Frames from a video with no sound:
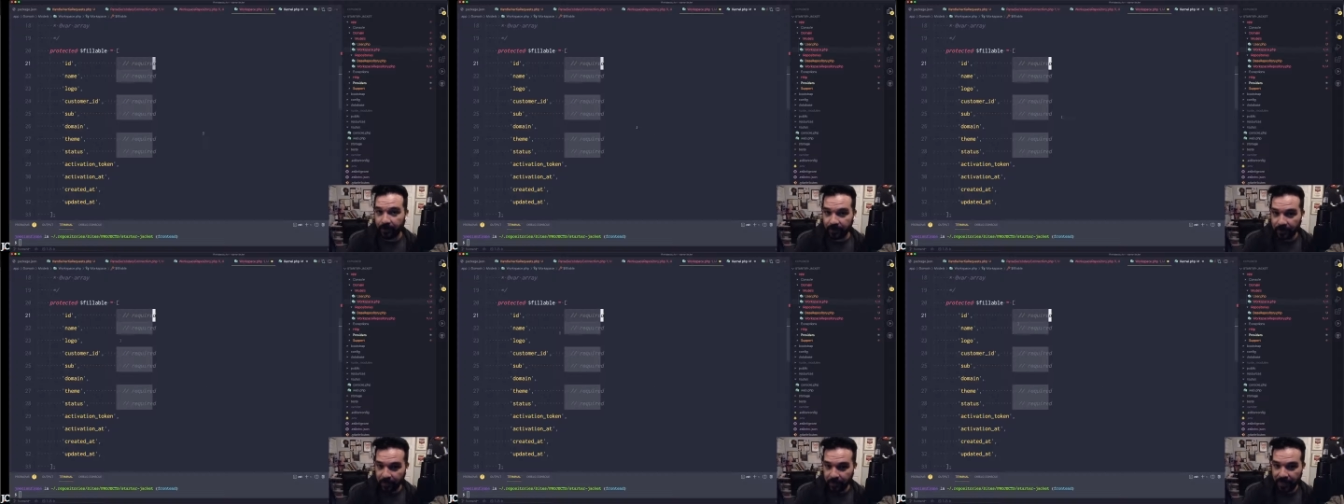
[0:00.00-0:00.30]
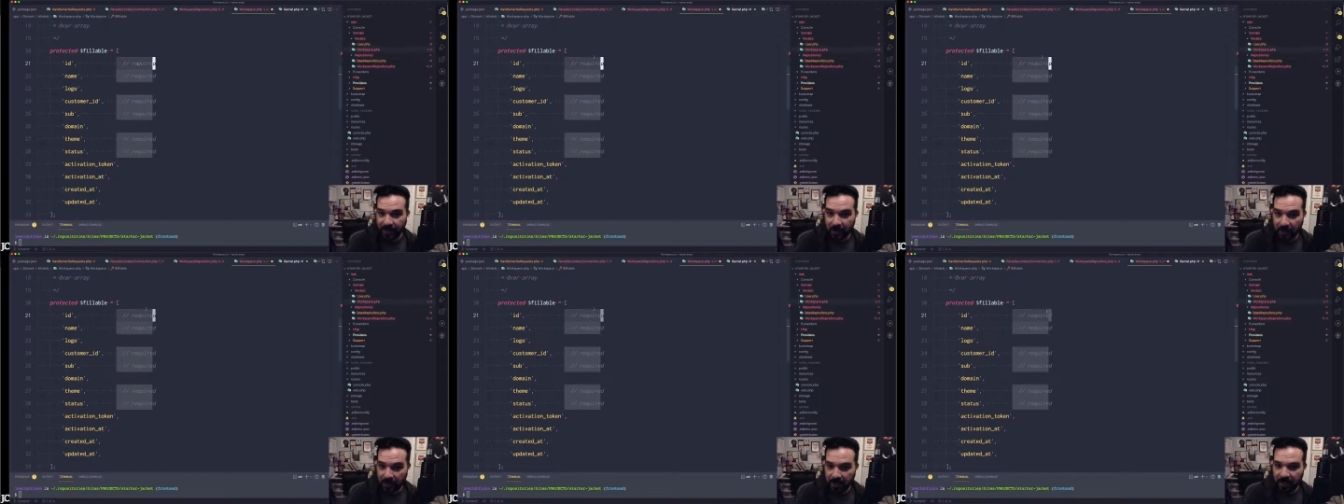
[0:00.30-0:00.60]
So
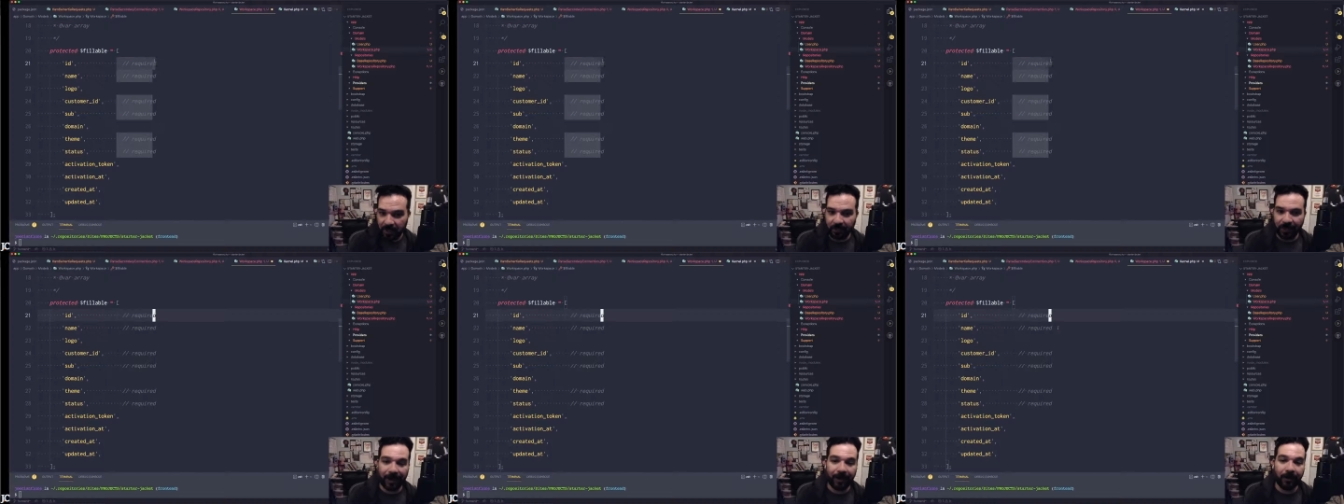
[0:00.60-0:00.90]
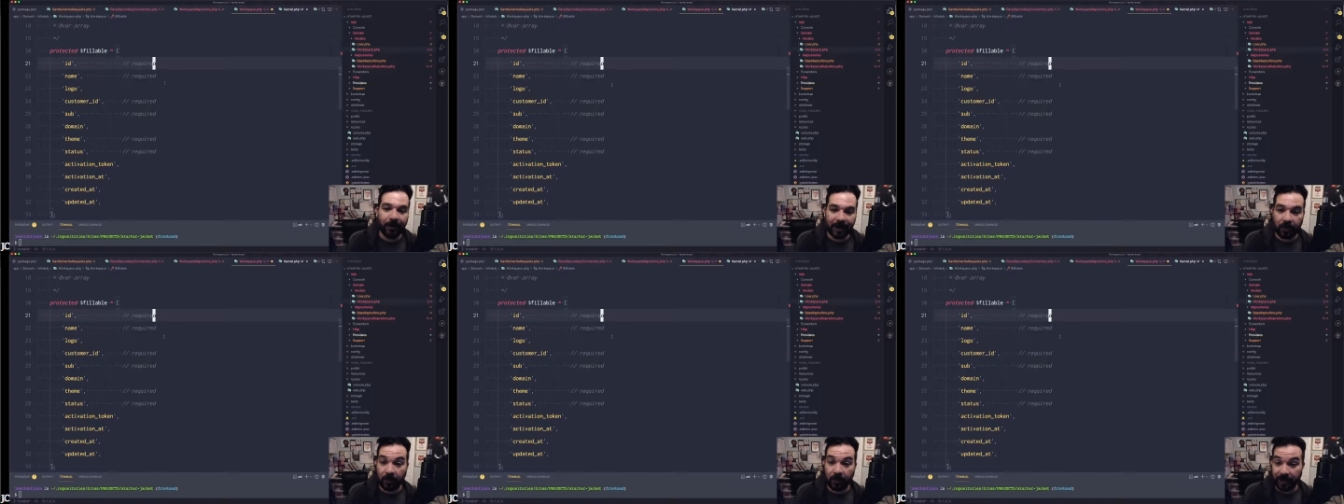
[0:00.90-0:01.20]
now I know, oh,
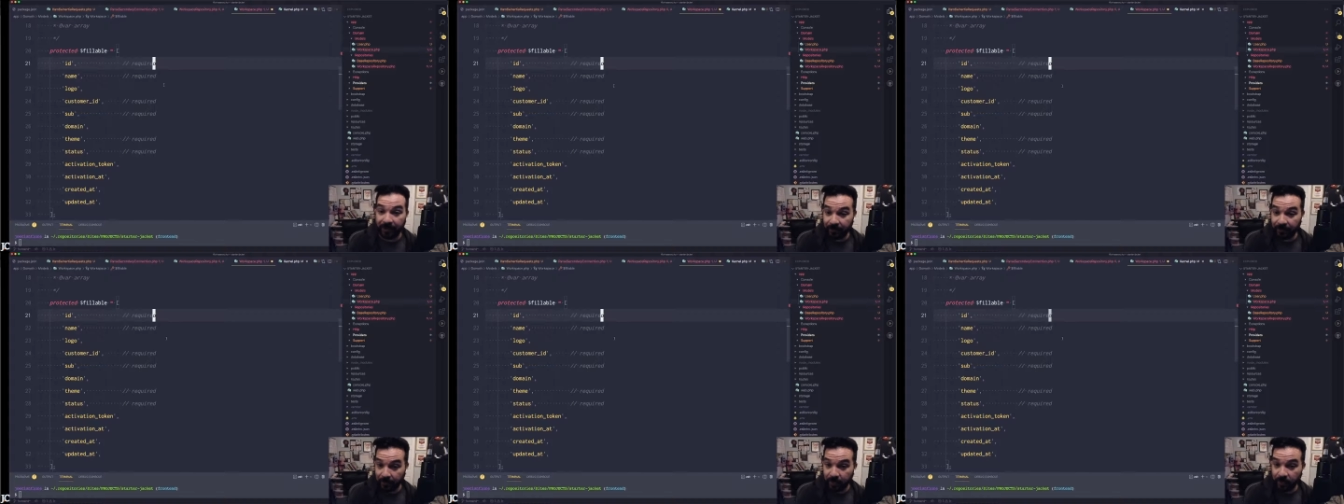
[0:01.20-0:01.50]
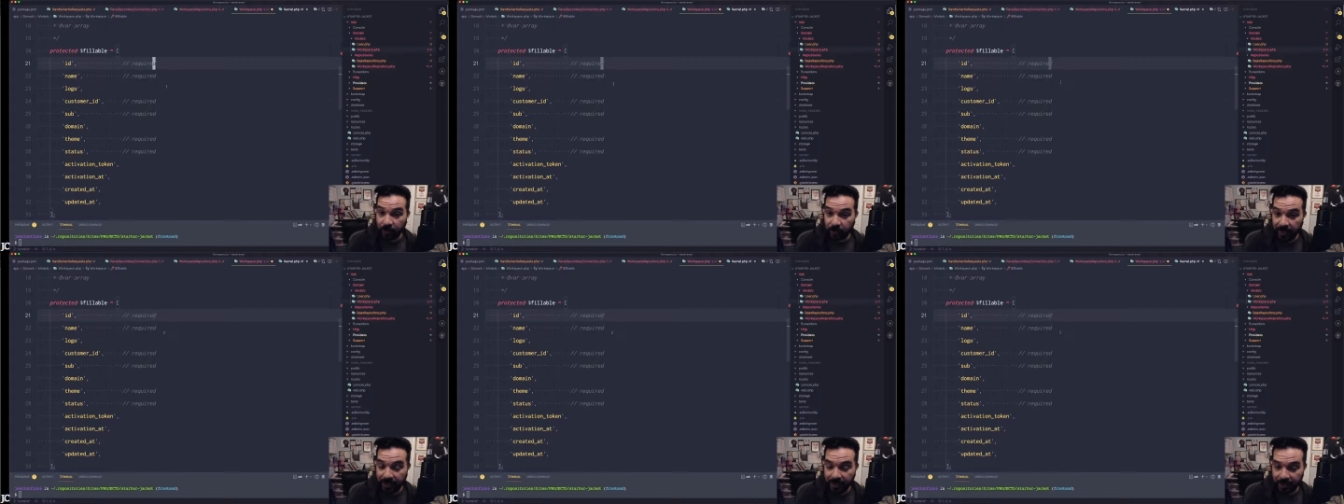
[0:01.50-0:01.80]
okay, whenever I'm
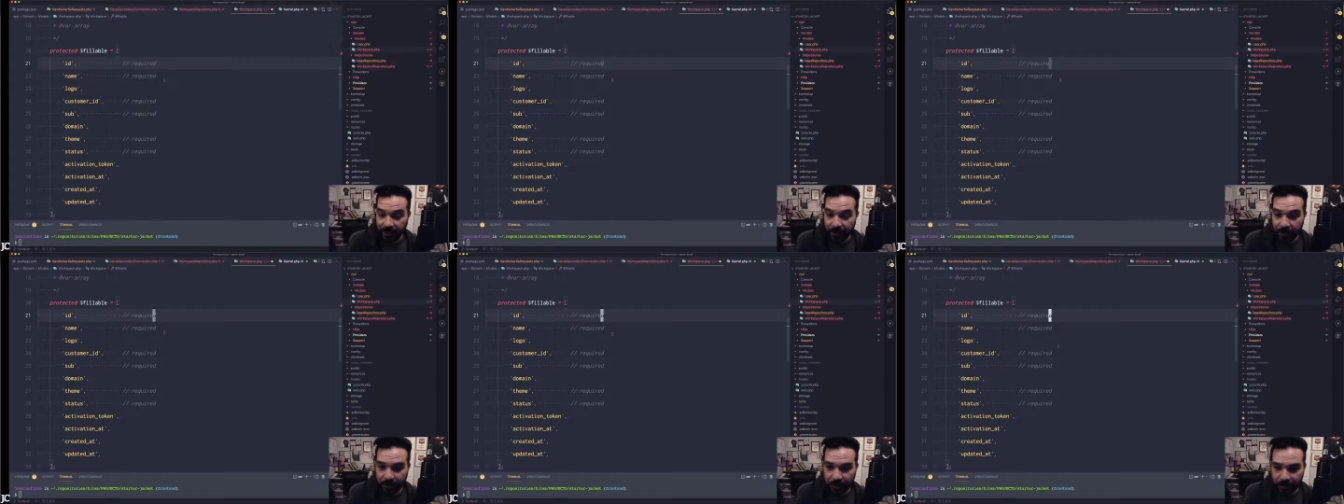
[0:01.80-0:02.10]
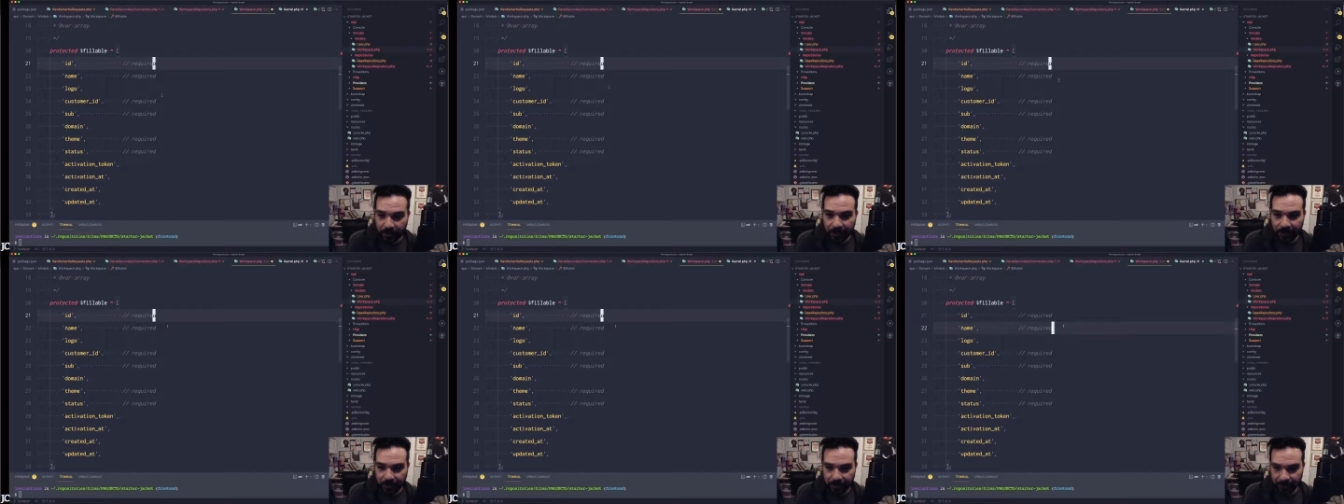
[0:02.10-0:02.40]
creating a new
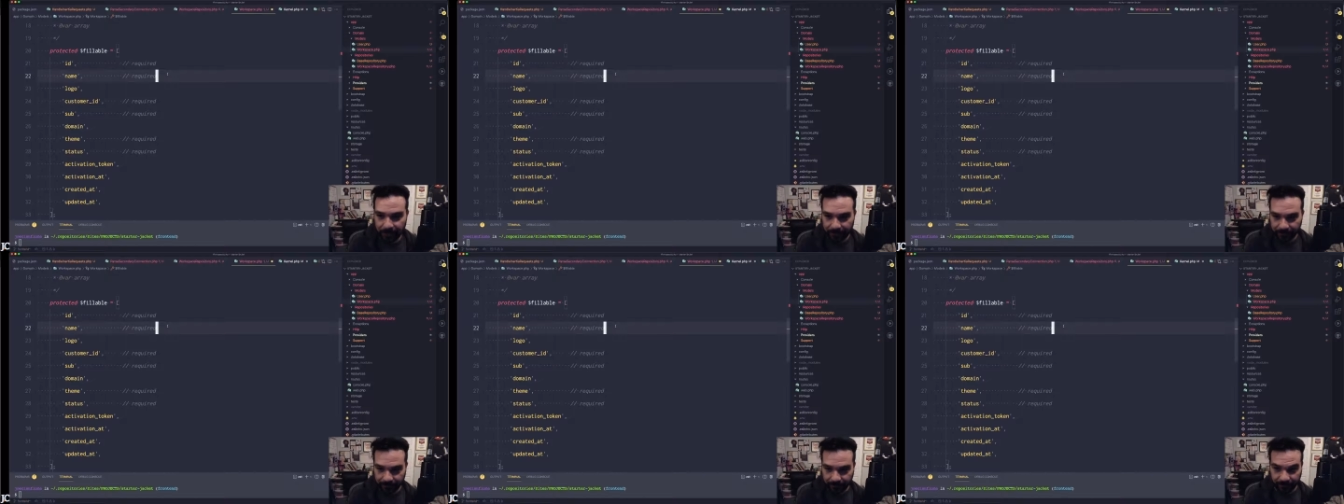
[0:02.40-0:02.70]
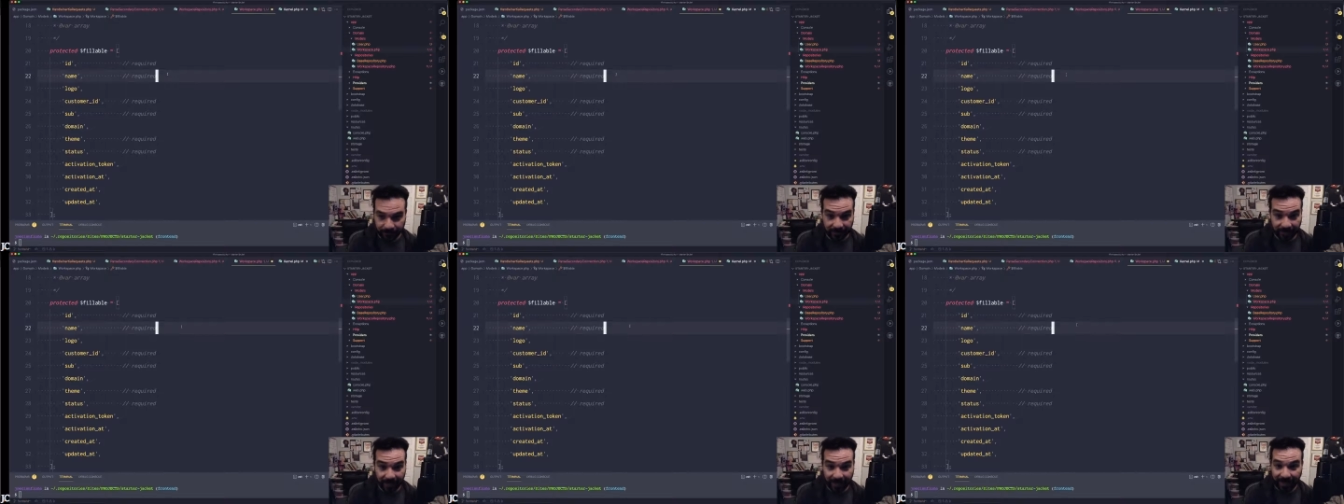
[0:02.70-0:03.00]
user,
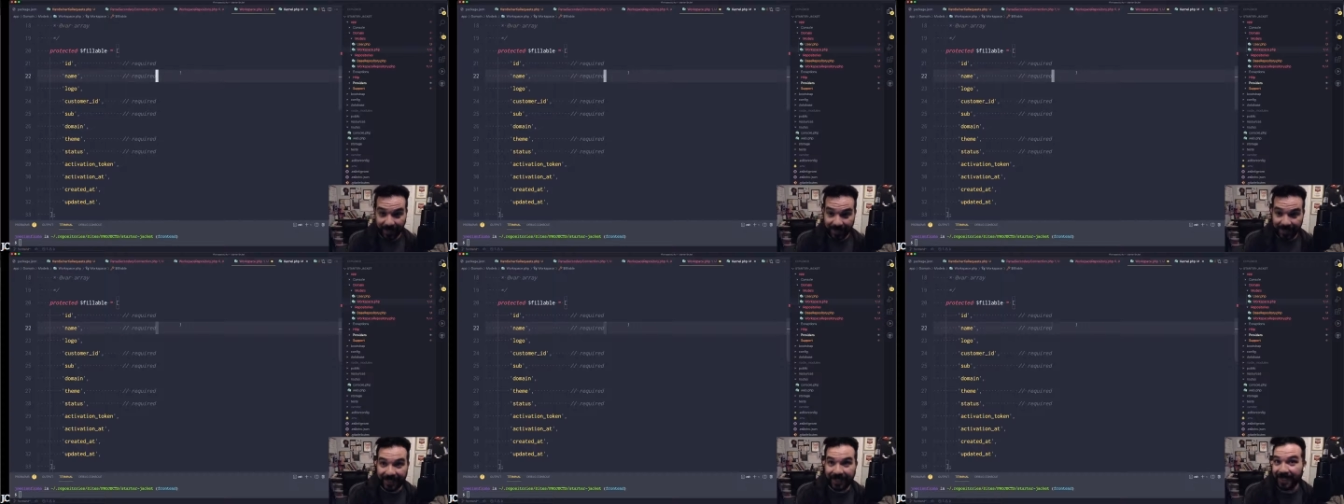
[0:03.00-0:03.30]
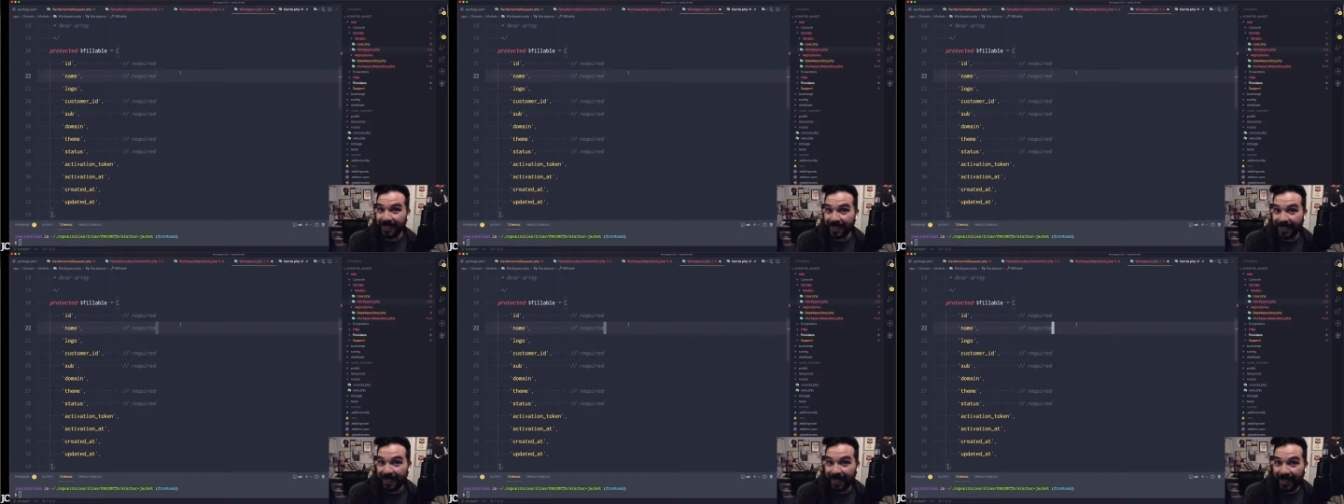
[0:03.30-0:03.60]
I need
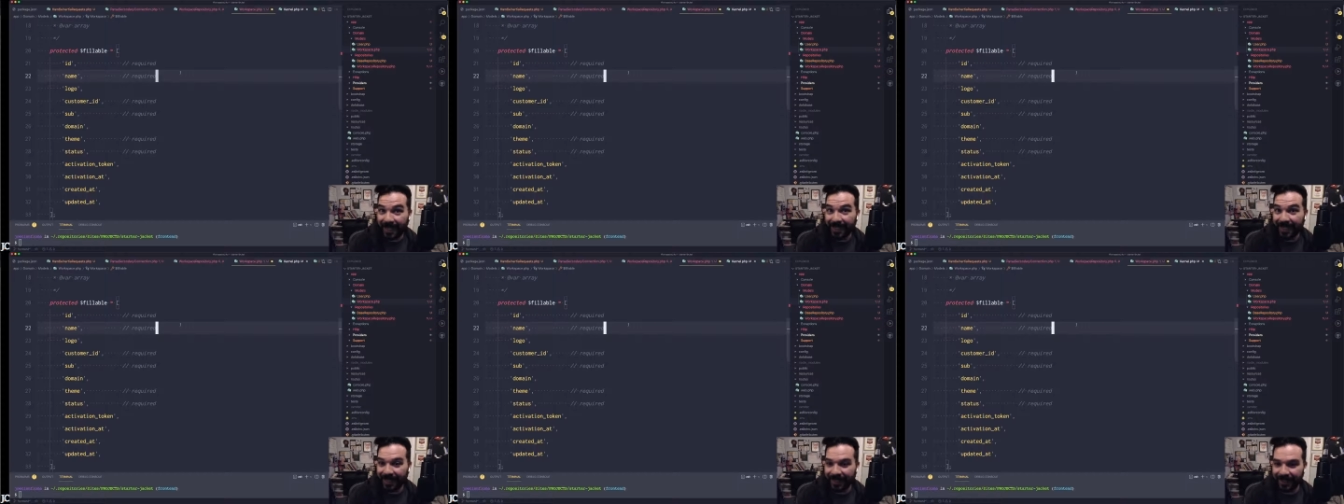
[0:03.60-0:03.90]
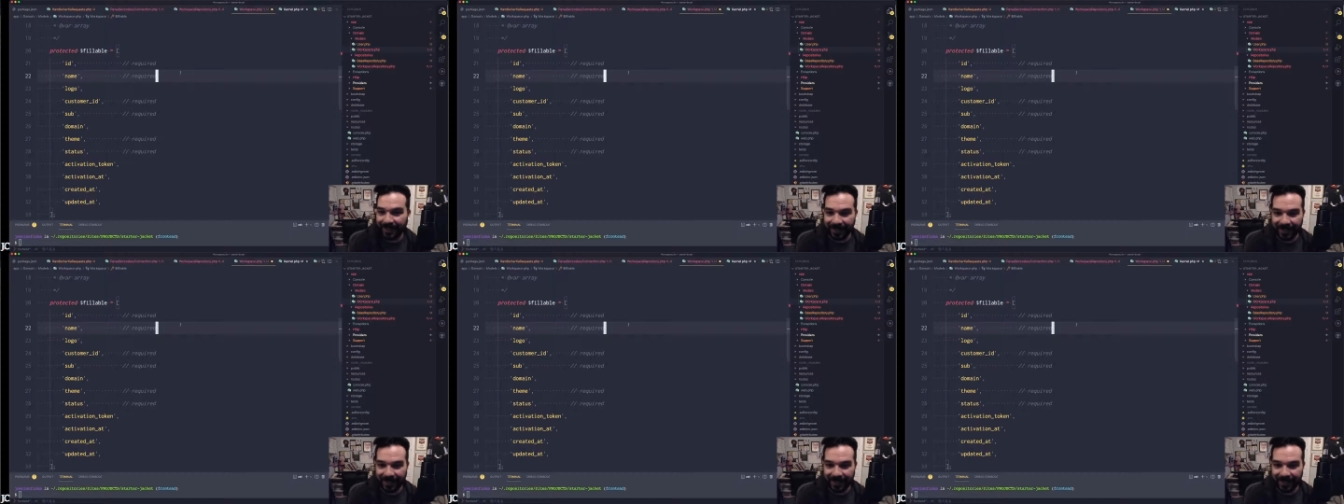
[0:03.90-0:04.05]
the ID.